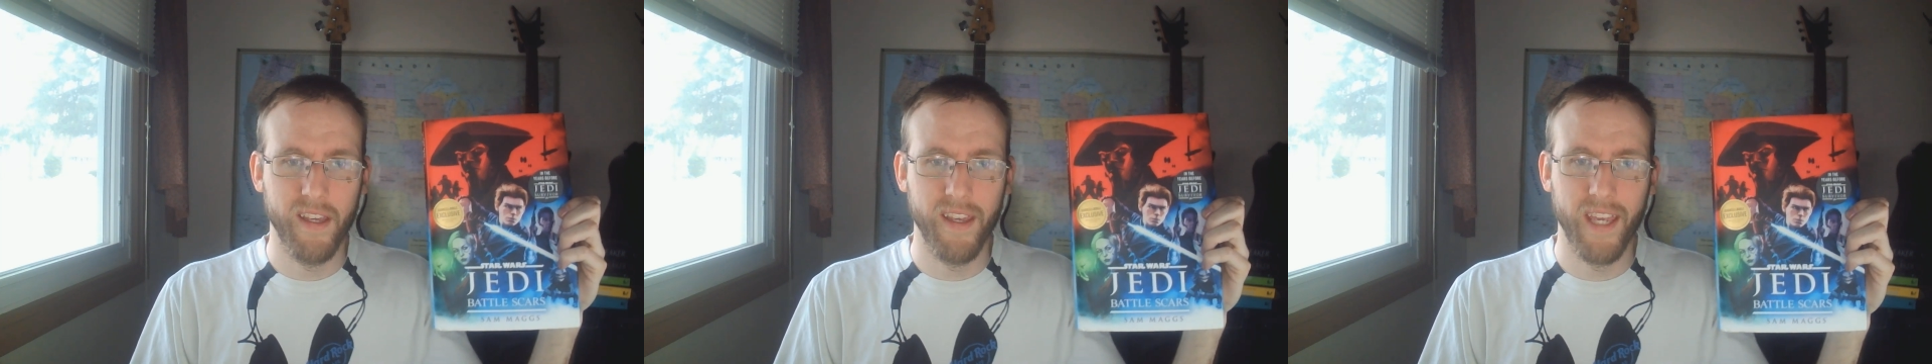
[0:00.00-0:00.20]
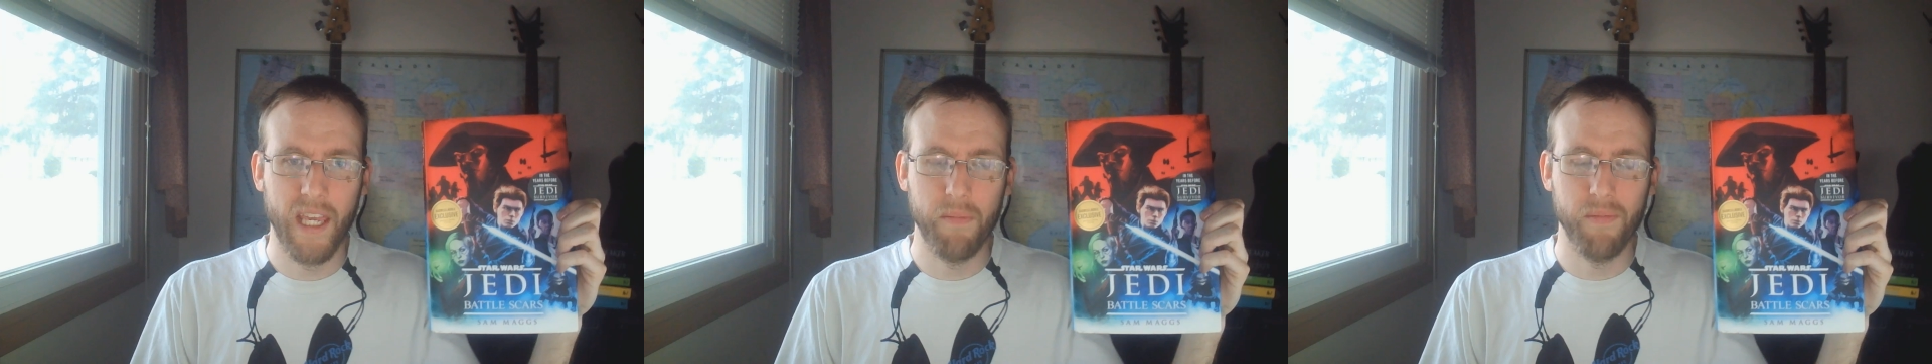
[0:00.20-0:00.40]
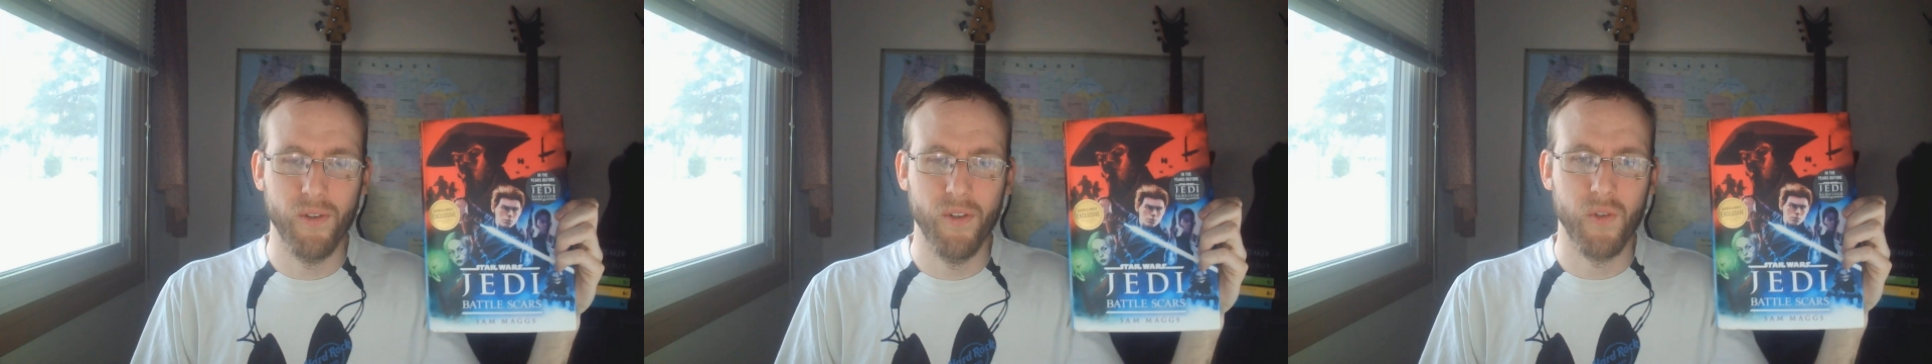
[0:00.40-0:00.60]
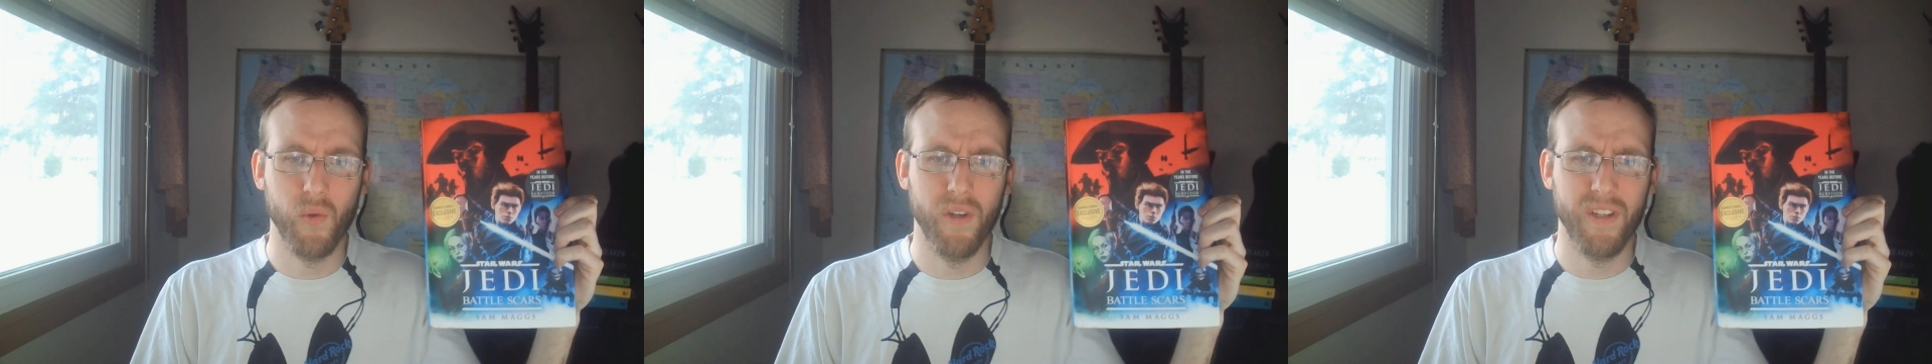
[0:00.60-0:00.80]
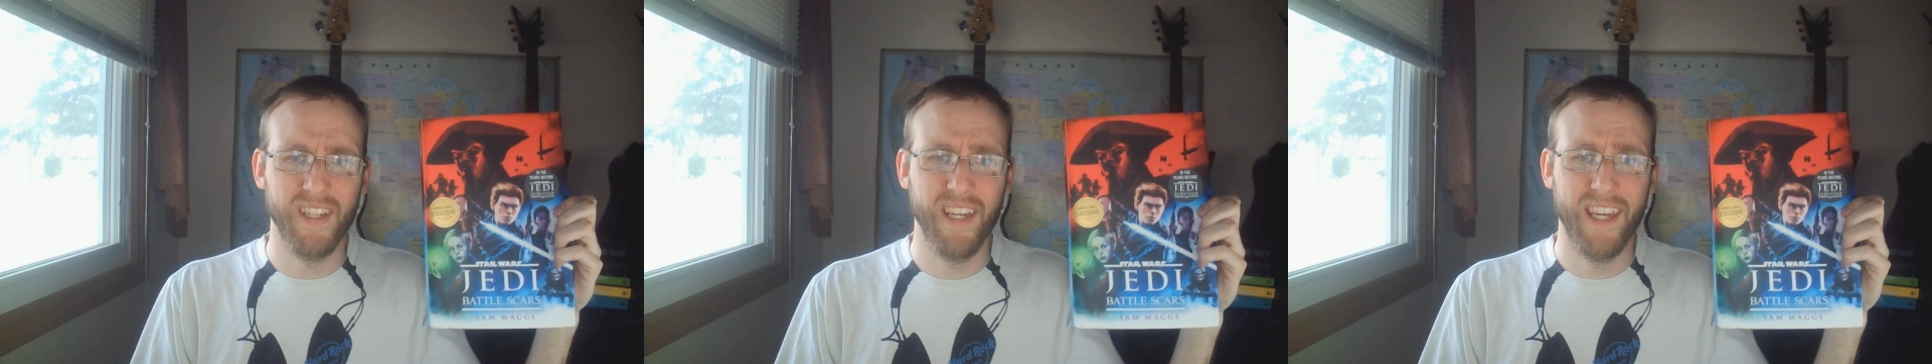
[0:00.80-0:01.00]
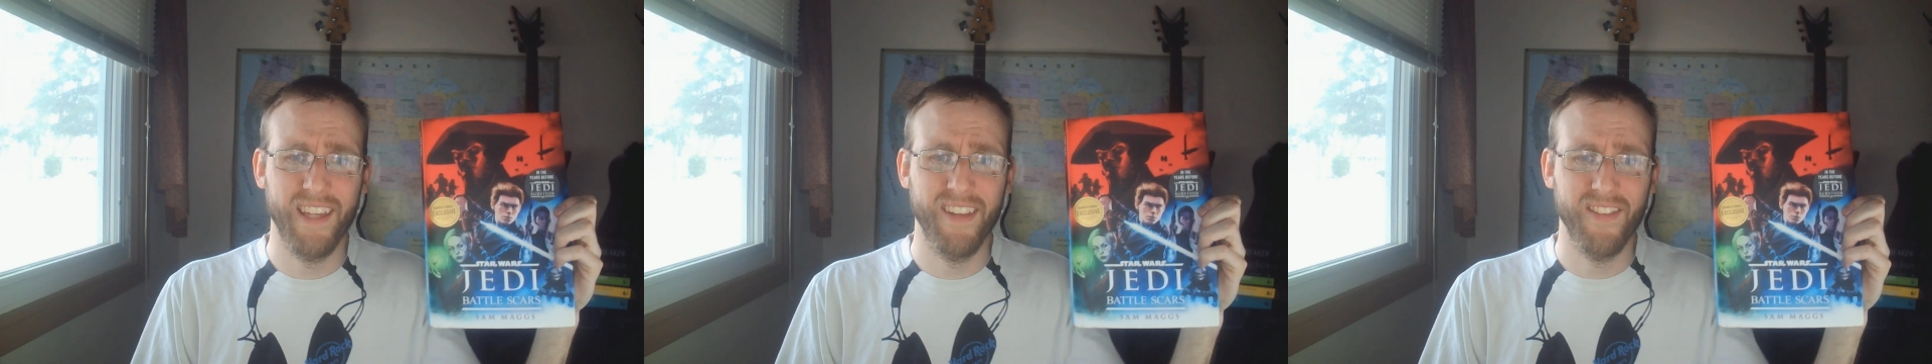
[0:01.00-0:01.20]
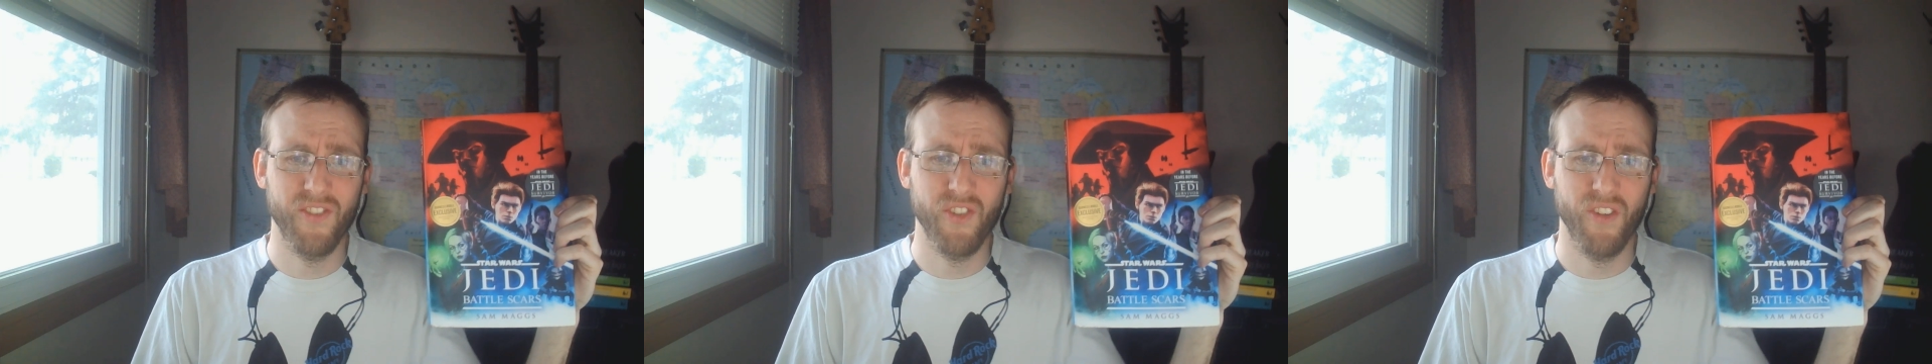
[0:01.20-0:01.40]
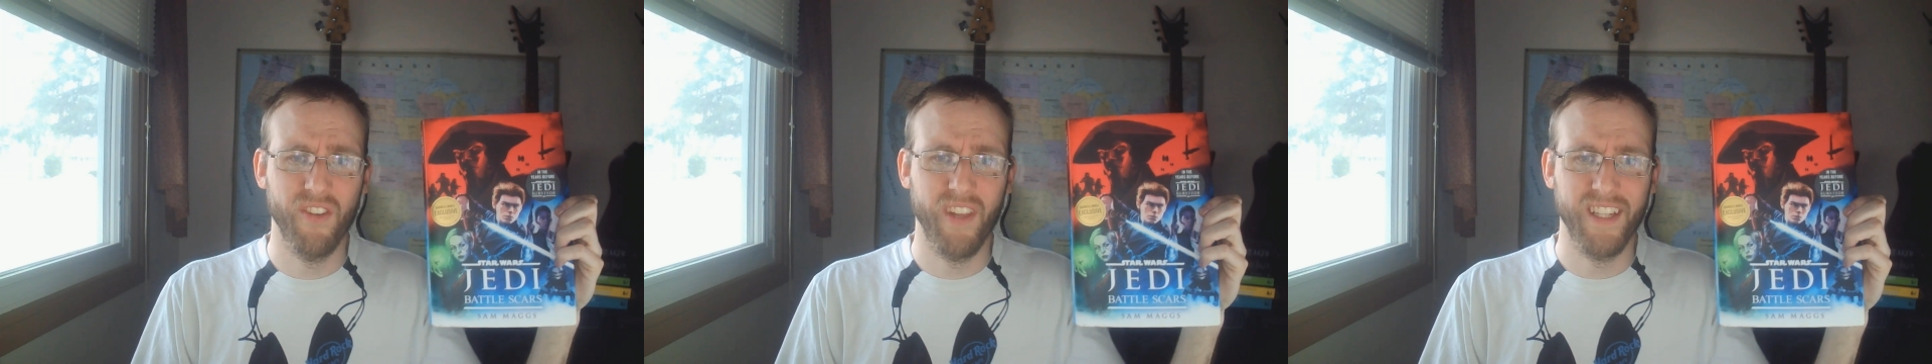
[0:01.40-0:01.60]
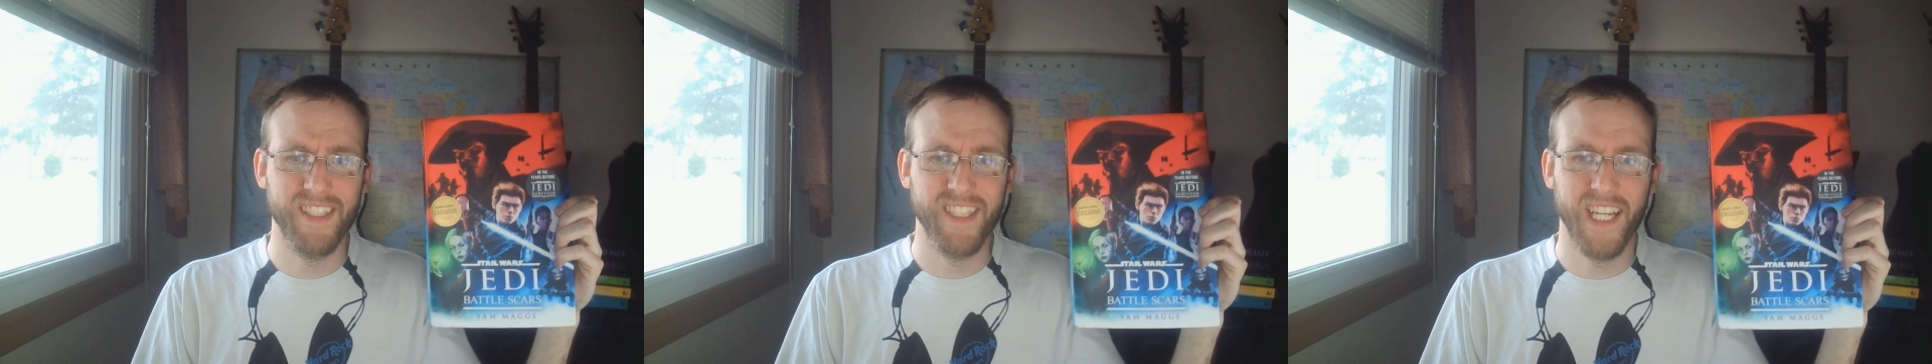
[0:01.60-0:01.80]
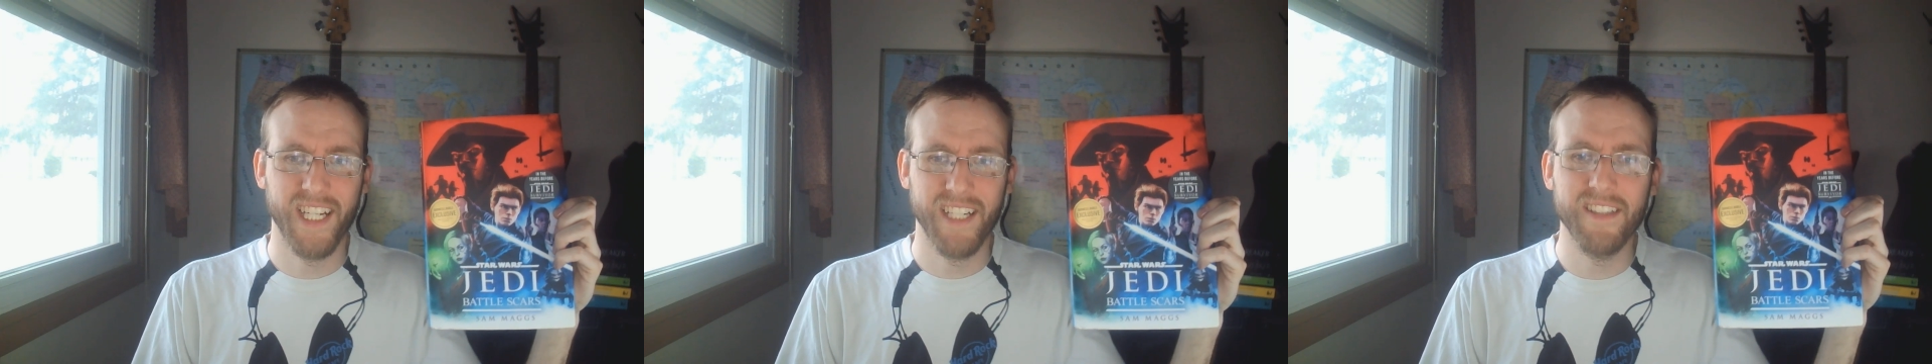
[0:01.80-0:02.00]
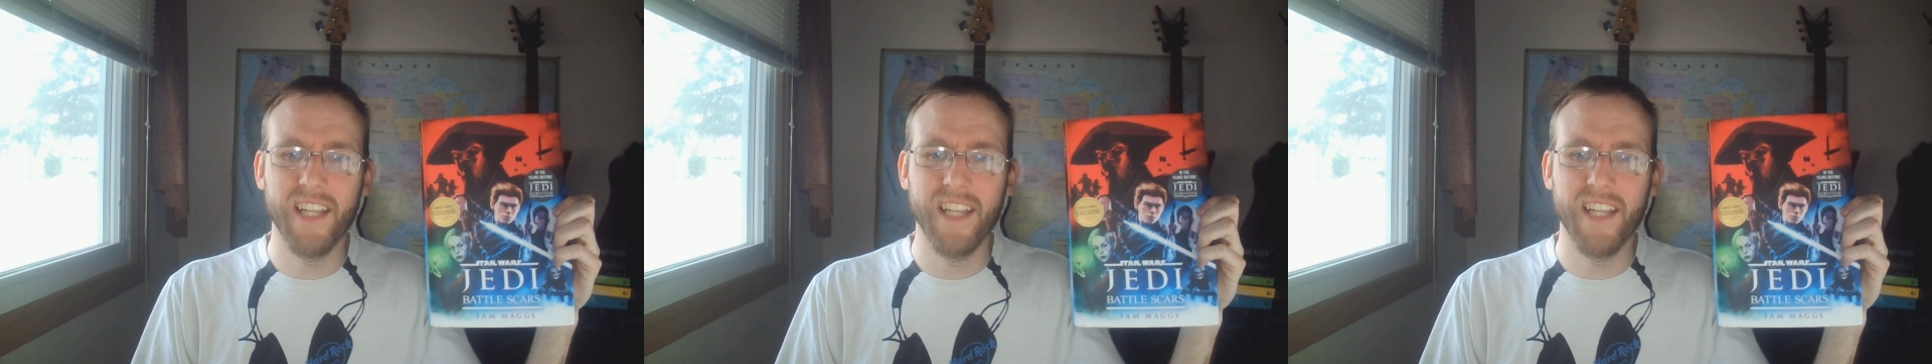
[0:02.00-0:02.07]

April 28th, so that's like